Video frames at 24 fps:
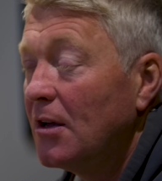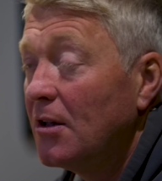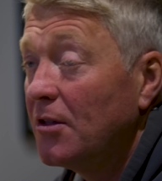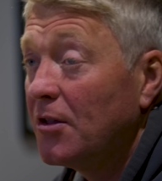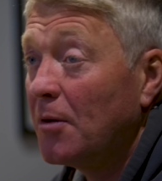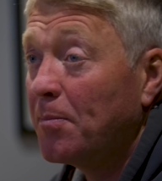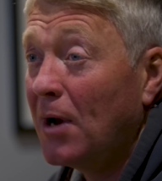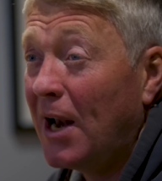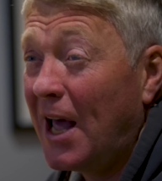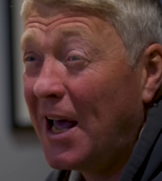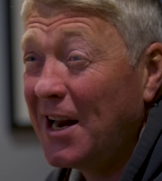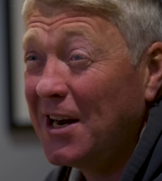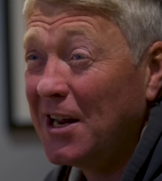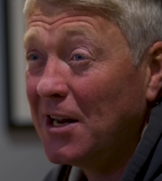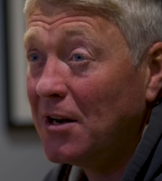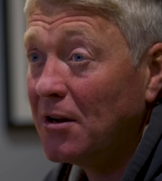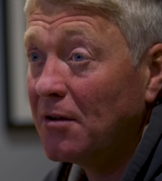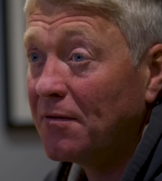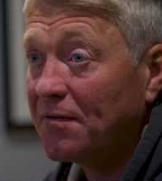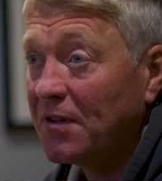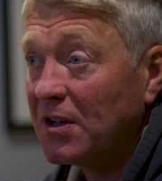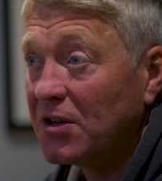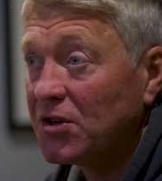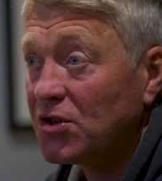The planning
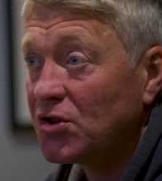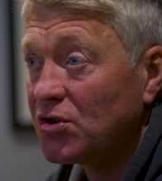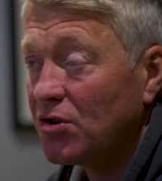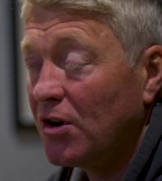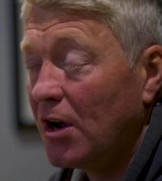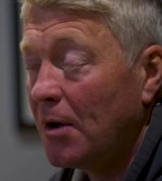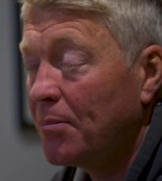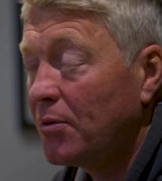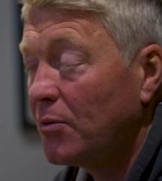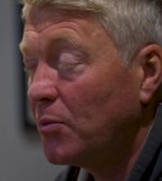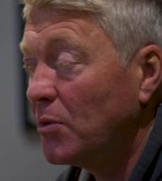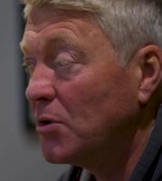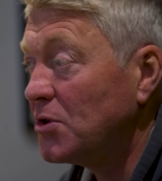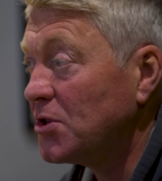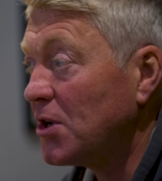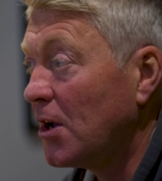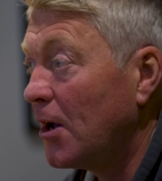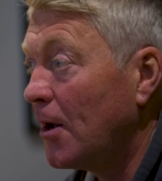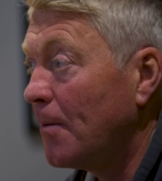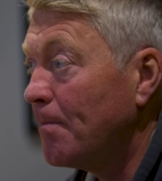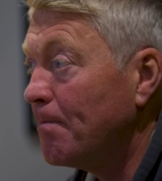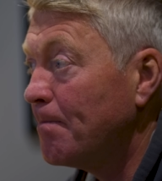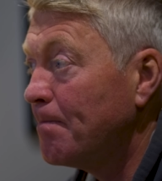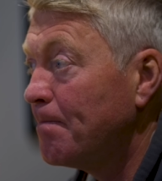of this trip was
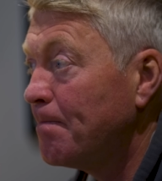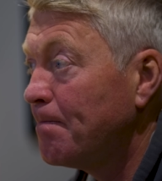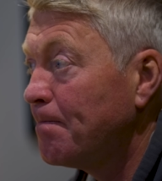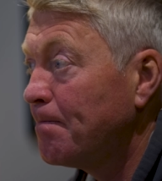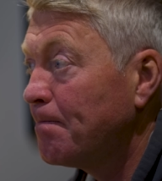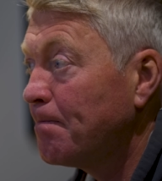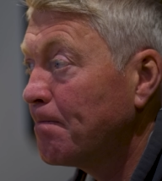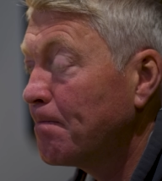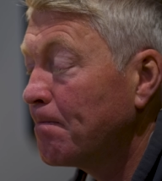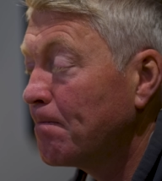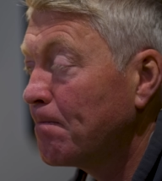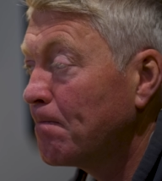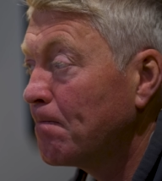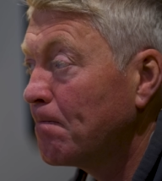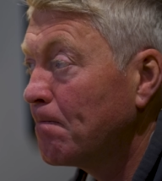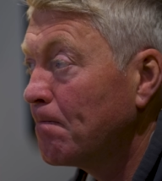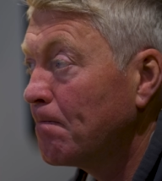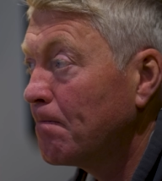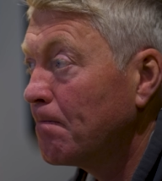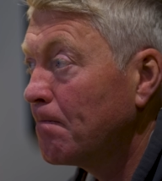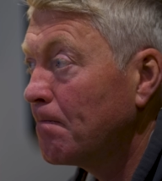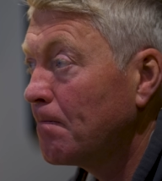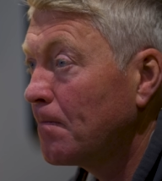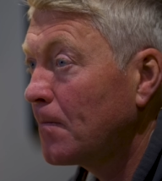um,
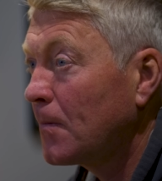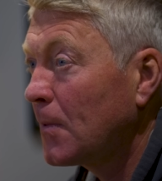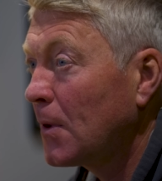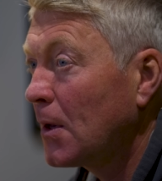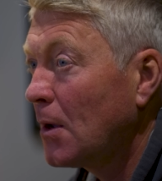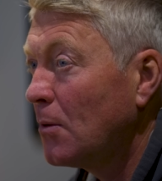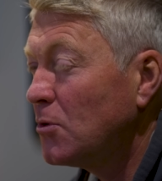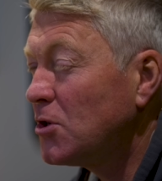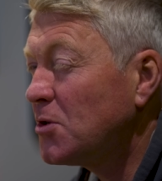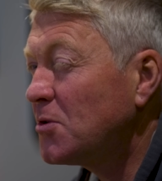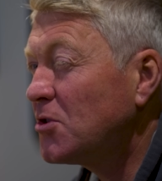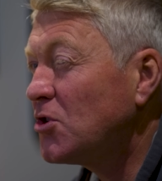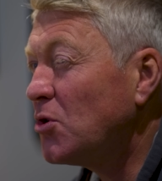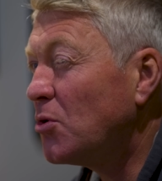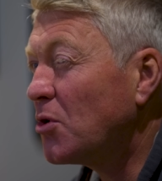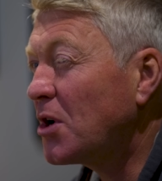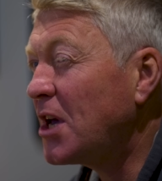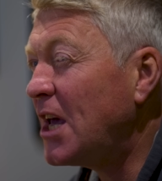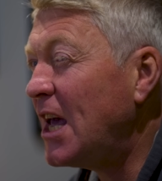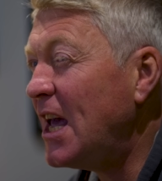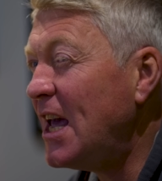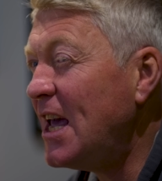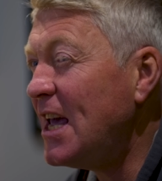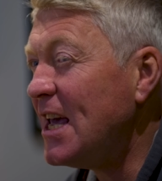was sort
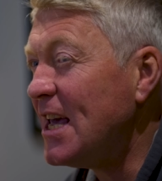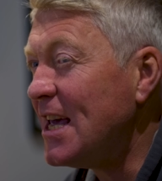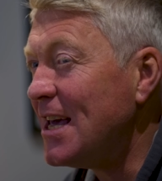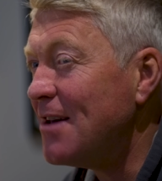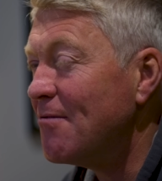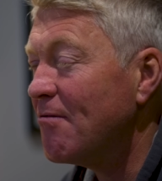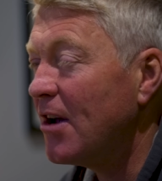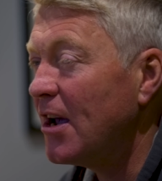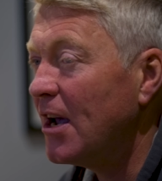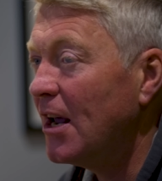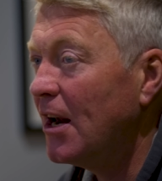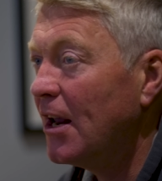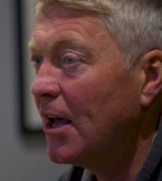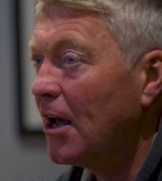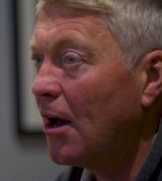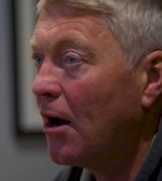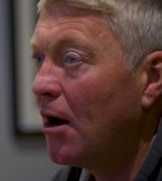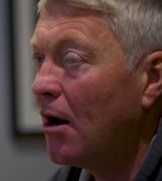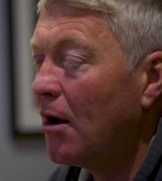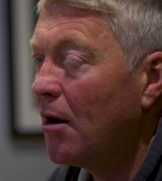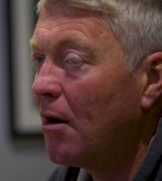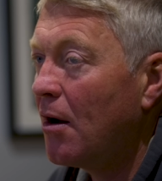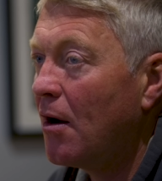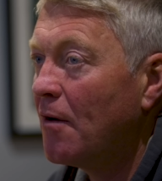of key, really.
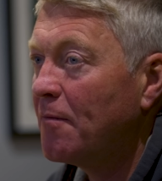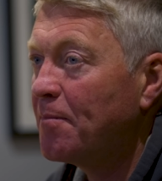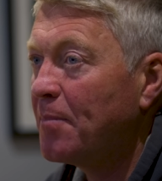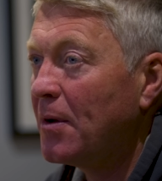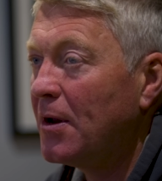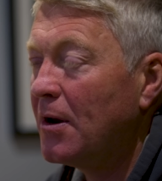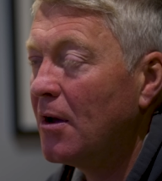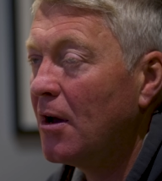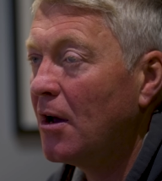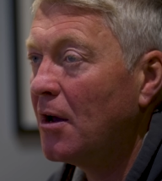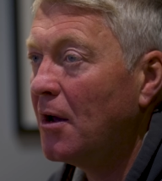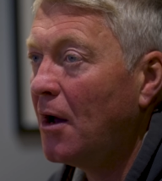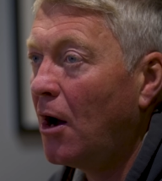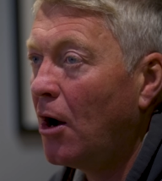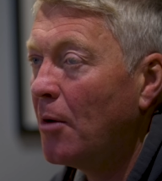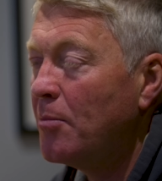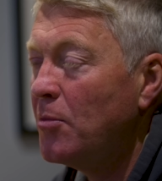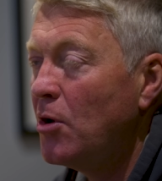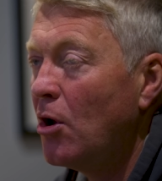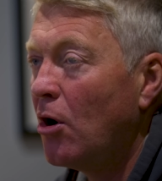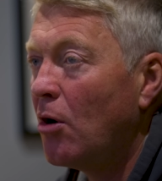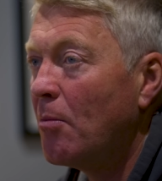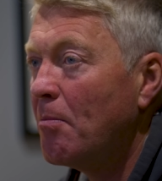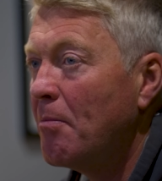I, I've been
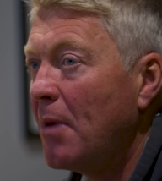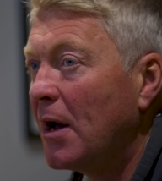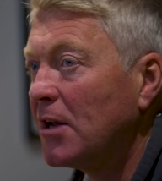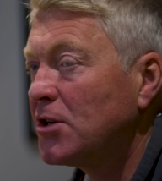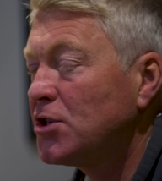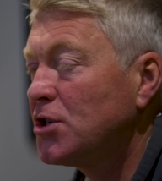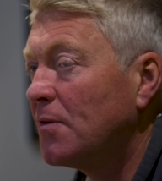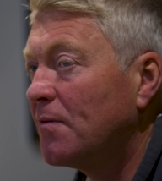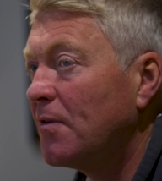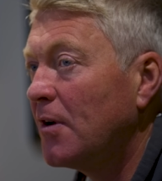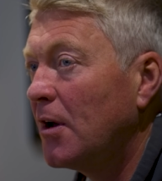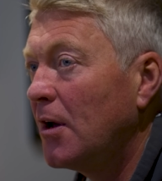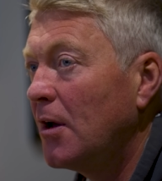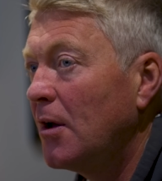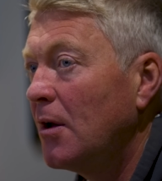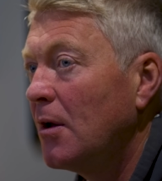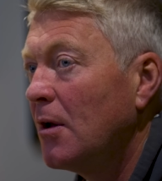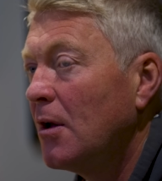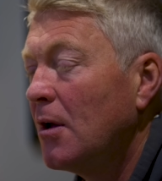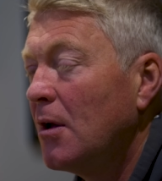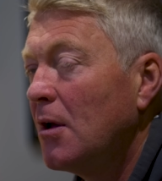I'm not much of a